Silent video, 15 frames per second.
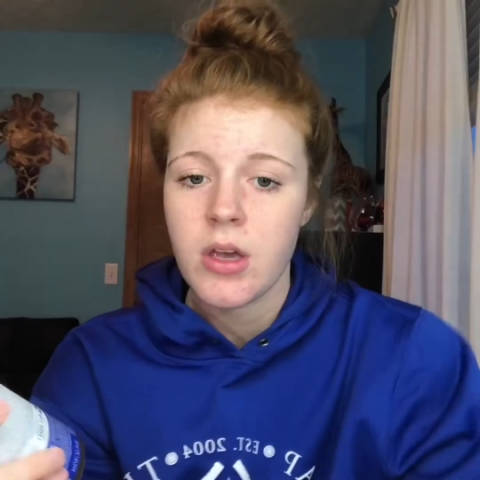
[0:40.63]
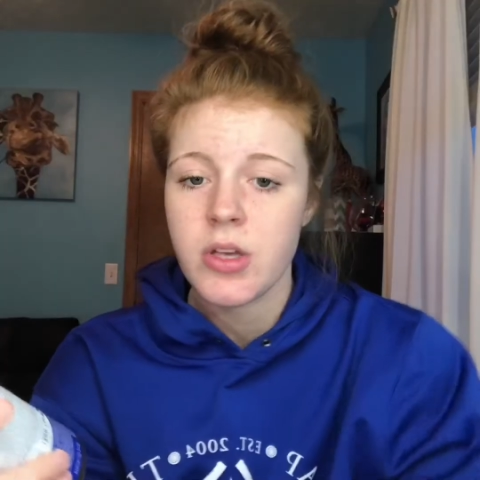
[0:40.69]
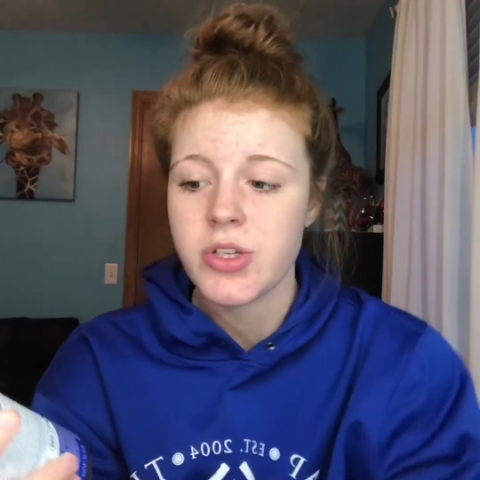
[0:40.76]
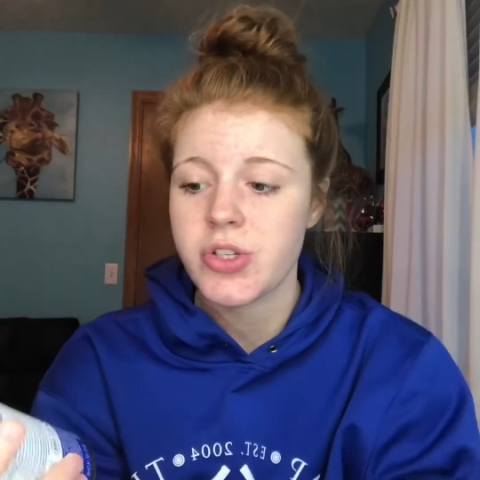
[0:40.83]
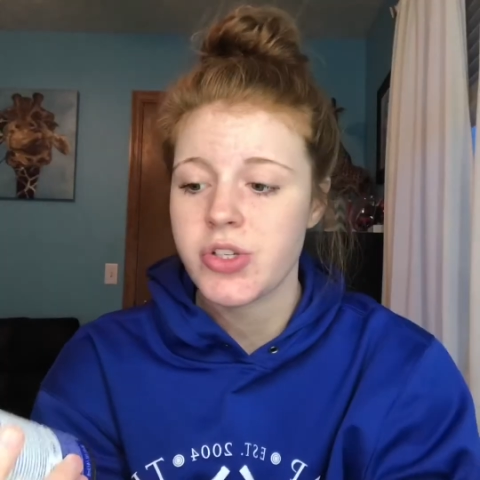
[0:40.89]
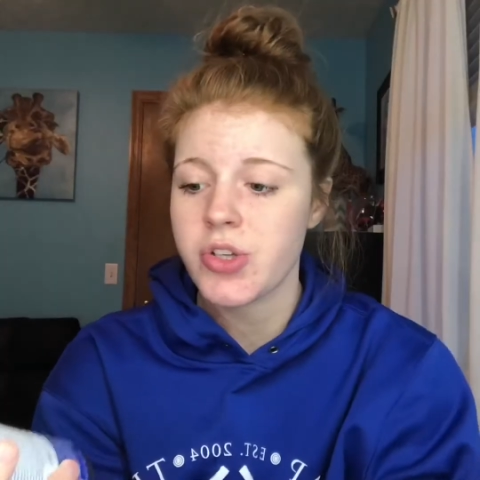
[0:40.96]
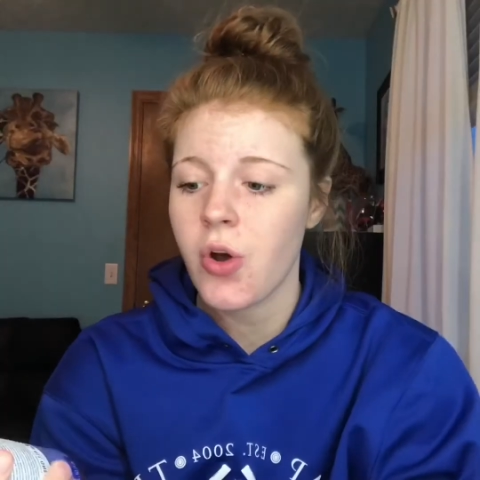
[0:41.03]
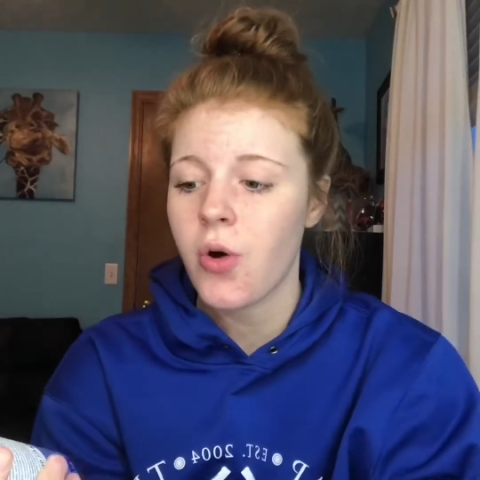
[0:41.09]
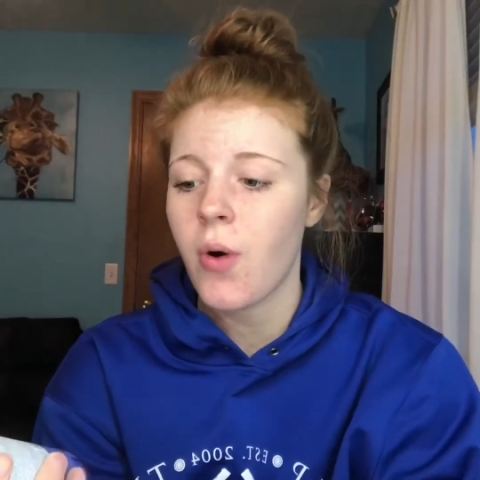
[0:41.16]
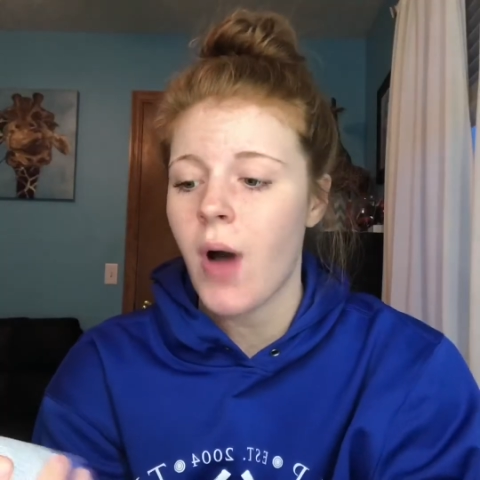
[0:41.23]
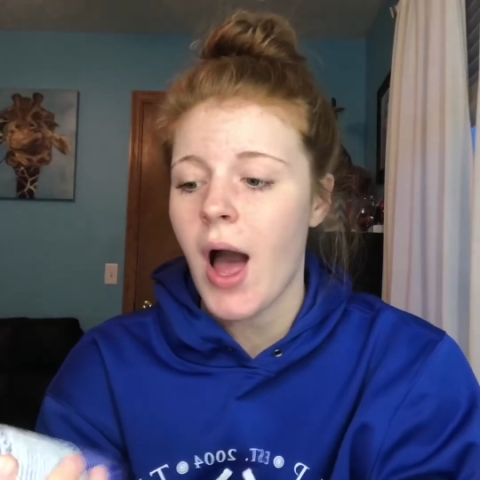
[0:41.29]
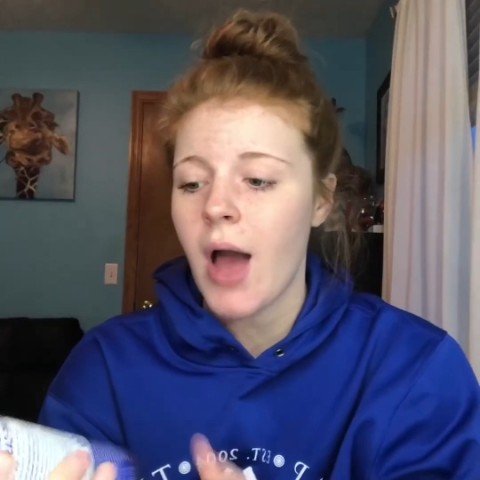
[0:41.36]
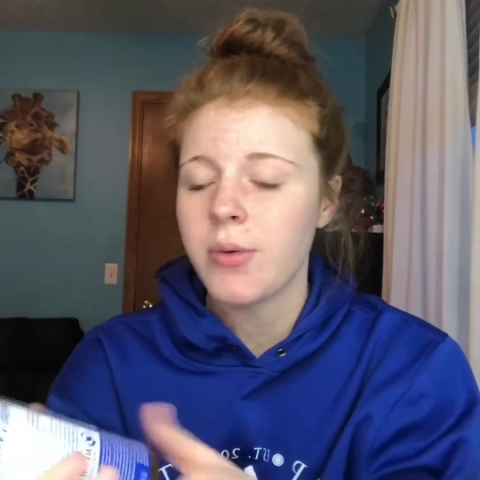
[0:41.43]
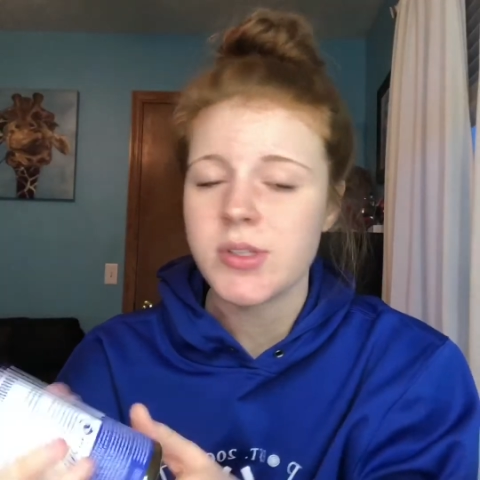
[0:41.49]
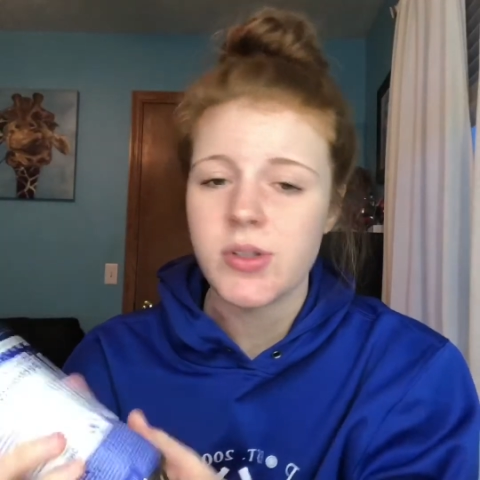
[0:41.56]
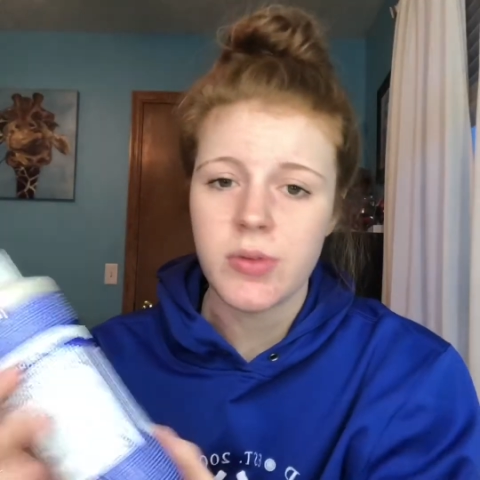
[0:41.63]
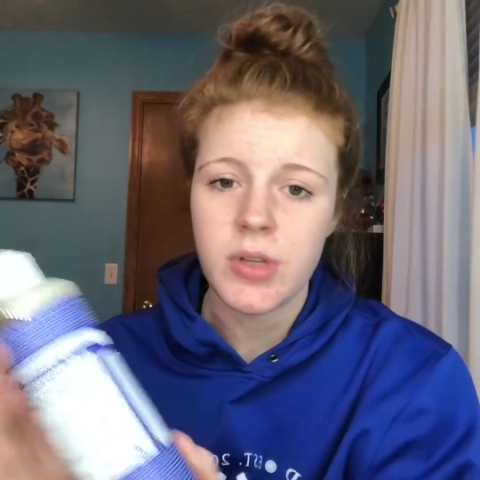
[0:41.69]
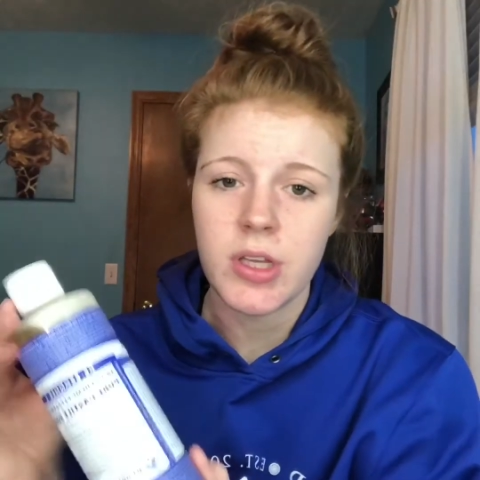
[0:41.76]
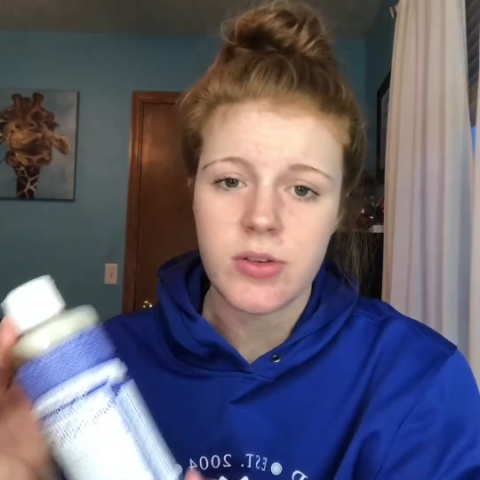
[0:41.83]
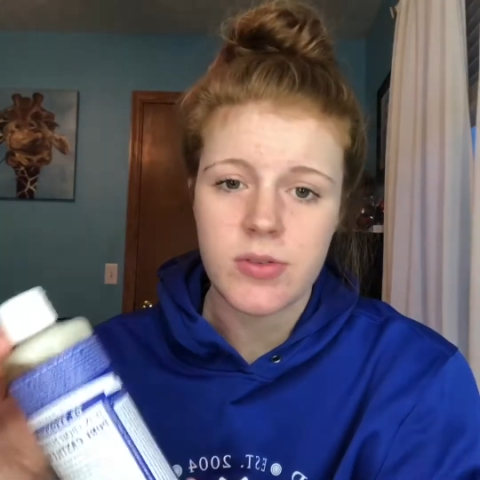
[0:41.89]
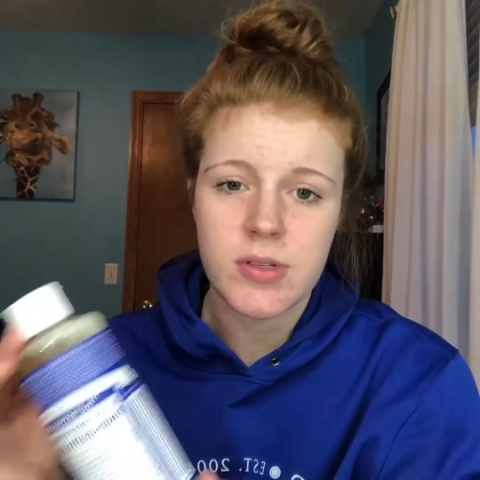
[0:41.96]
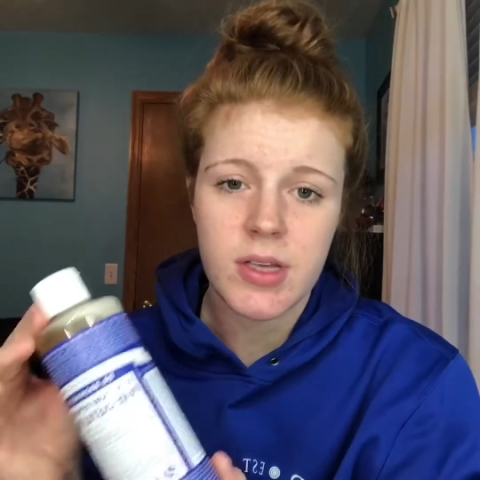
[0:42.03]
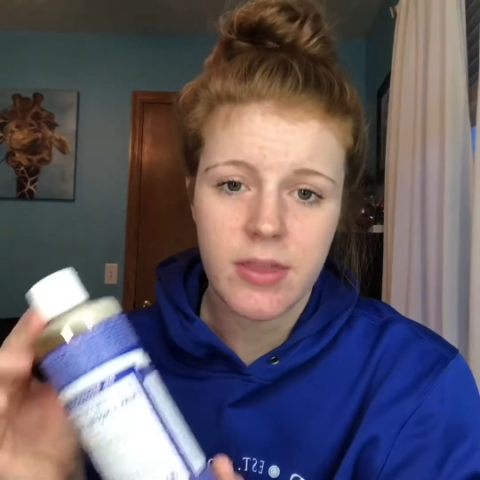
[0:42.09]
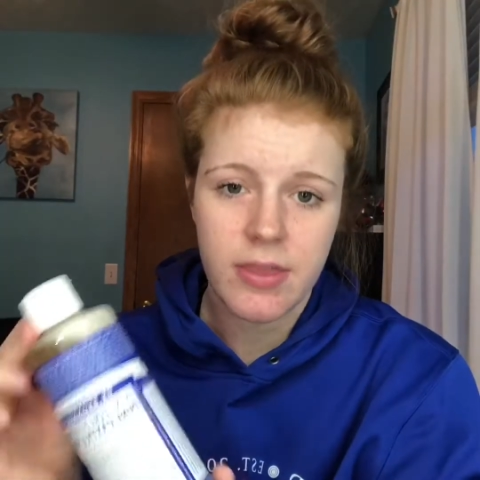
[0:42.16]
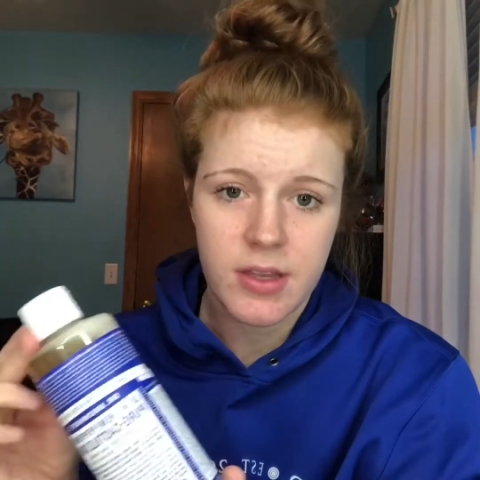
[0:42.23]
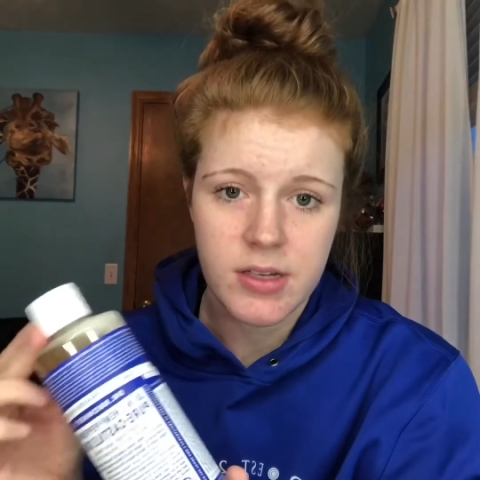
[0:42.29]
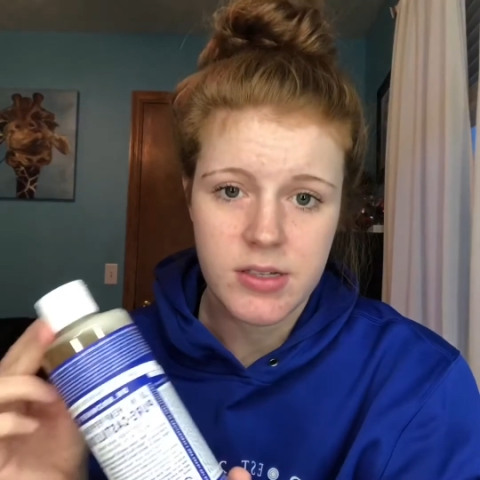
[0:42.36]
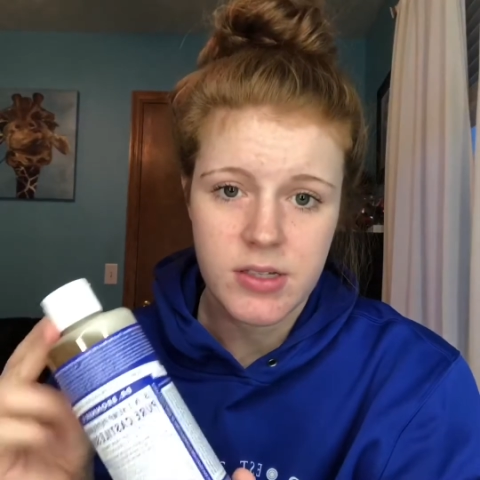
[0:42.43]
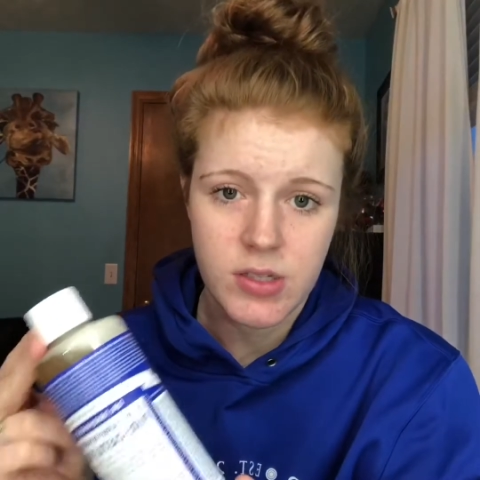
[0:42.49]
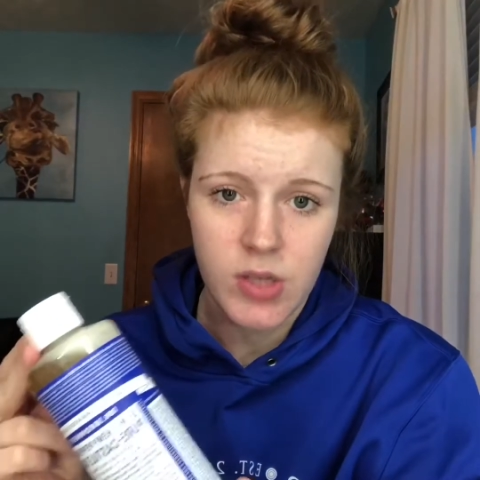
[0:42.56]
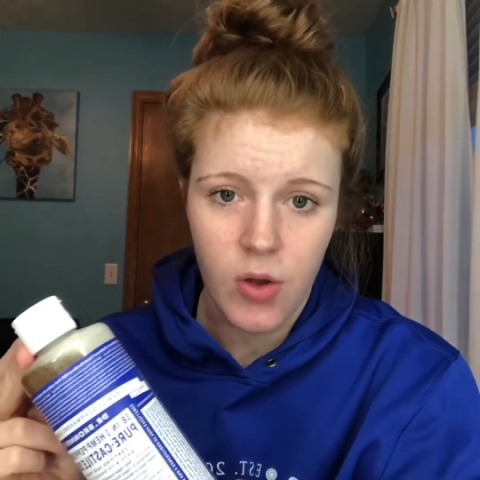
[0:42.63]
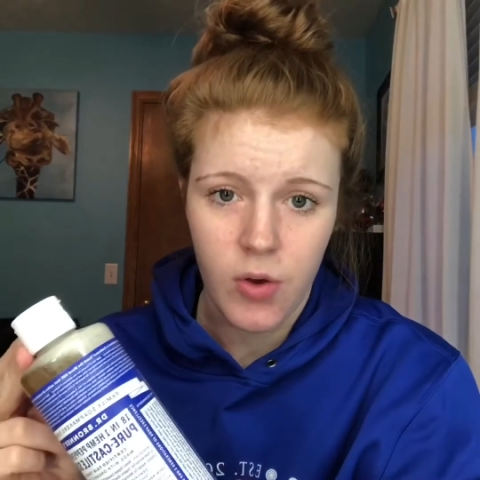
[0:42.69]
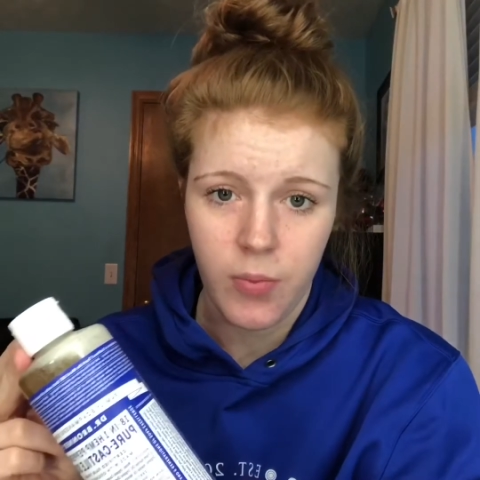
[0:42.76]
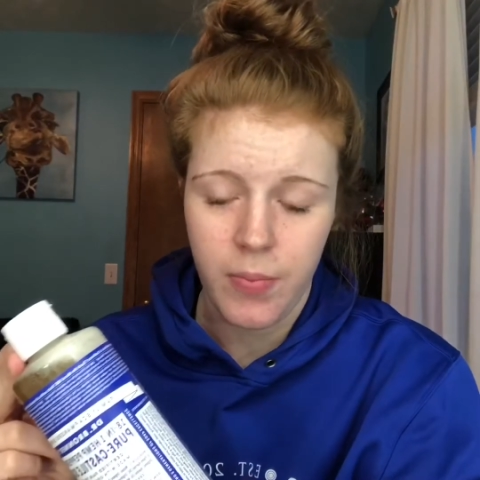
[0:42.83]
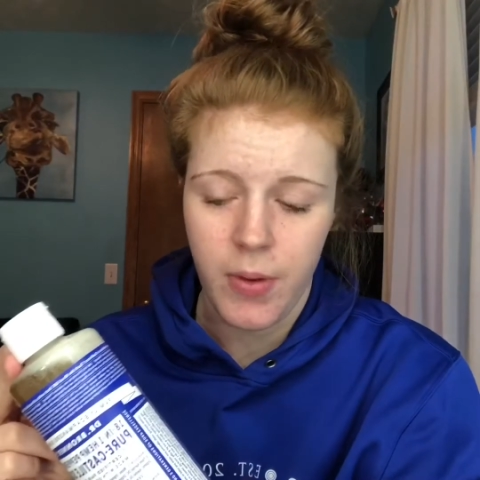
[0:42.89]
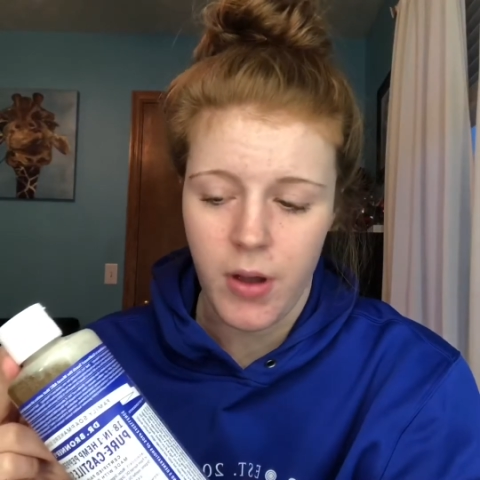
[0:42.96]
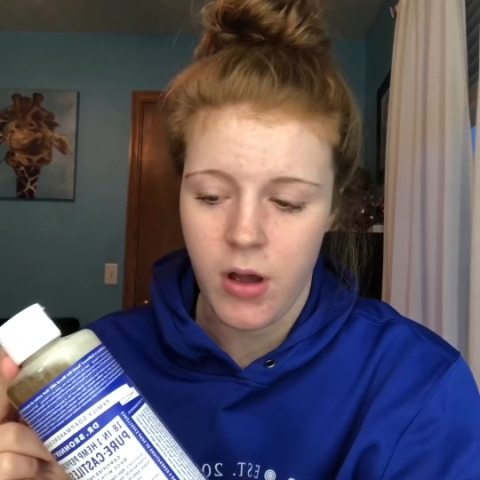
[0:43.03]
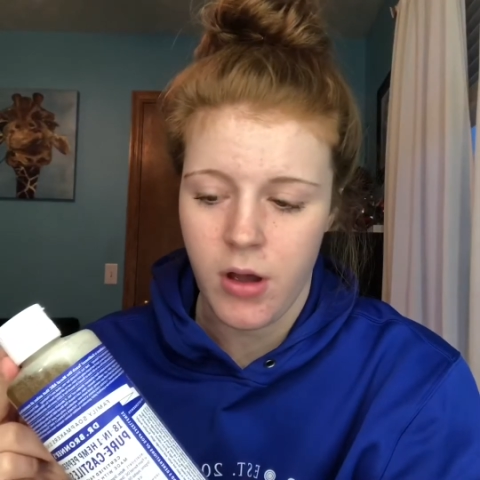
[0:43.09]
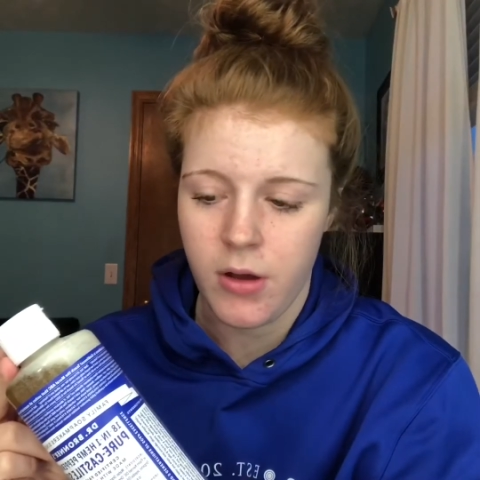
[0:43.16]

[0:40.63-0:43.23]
So I was only using this soap